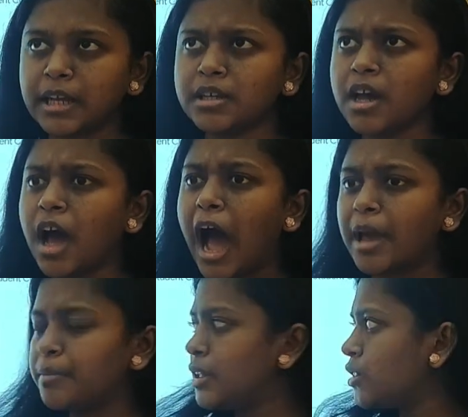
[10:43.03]
I mean
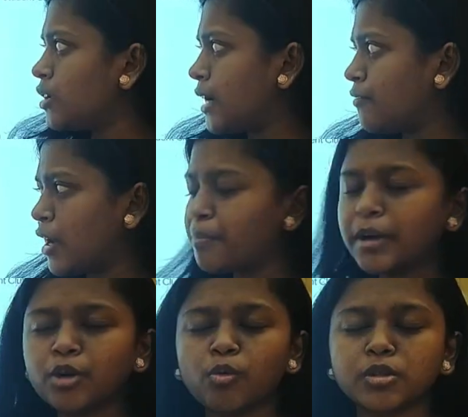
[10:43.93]
the development
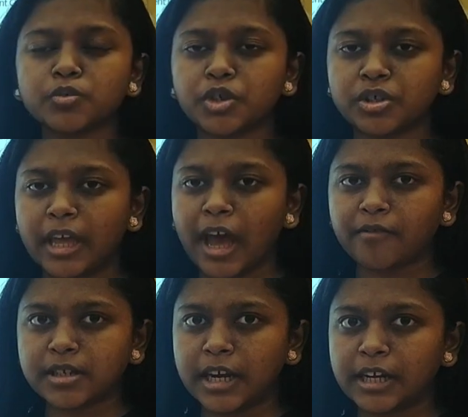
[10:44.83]
goals which they have
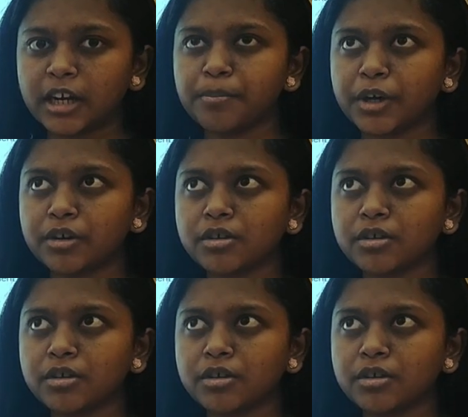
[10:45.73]
stated, because